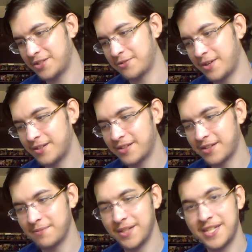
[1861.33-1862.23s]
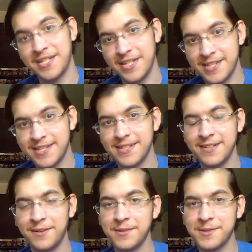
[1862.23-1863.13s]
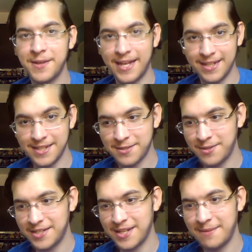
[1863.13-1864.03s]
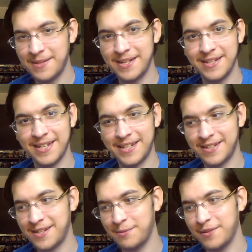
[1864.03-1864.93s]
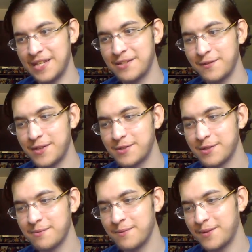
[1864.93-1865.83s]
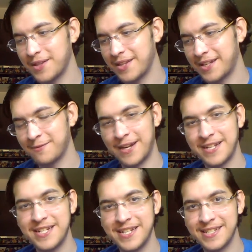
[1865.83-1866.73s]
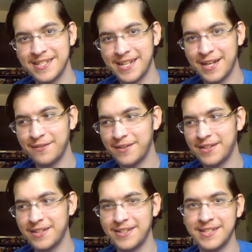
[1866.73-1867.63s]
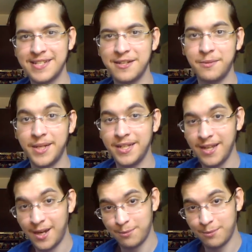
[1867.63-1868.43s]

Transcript: Gerard the completionist also had a lot of screen time and like a couple of interviews with like Reggie and stuff, and Nintendo Minute.